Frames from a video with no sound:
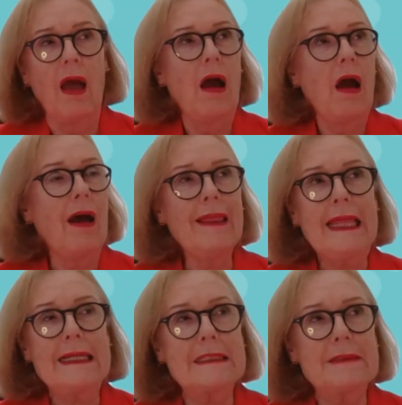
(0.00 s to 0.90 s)
I
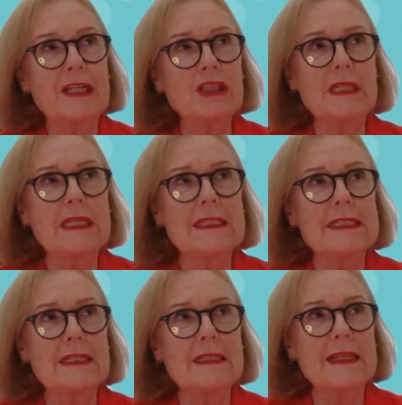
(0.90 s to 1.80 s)
think it's much
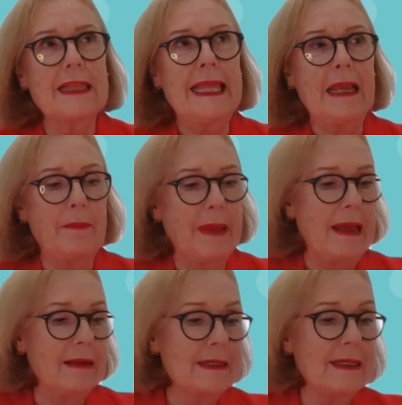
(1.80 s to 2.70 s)
easier to think
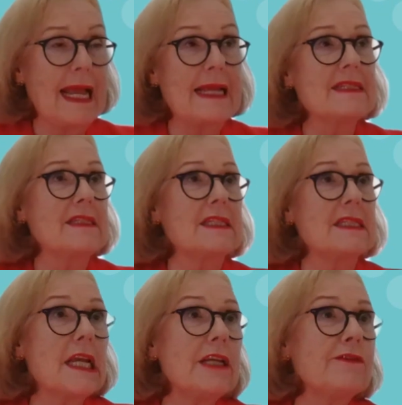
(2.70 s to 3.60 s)
about it as
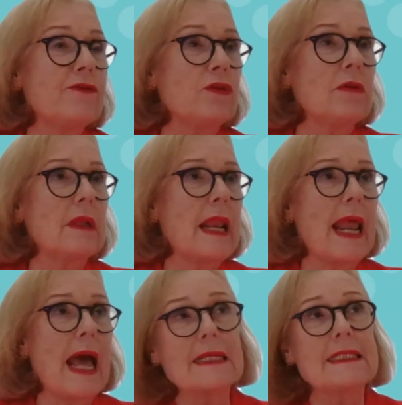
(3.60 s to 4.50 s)
deceitful,
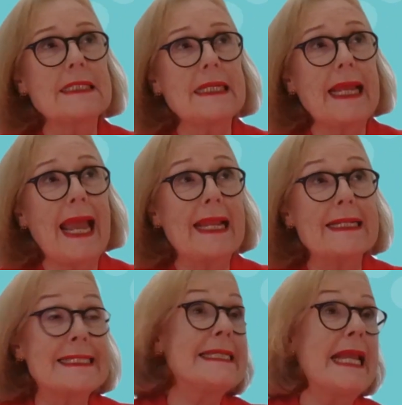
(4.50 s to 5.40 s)
nasty, and
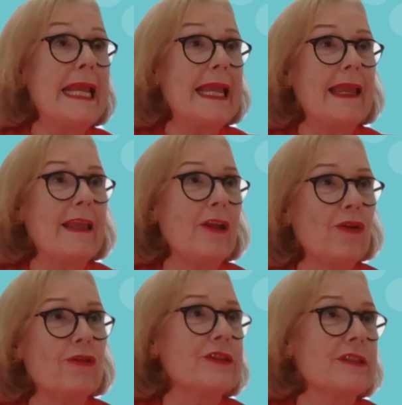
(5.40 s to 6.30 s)
sneaky
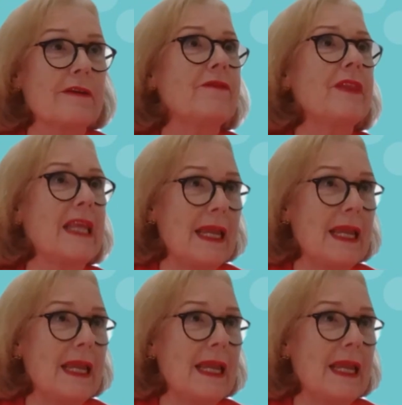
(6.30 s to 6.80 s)
use of the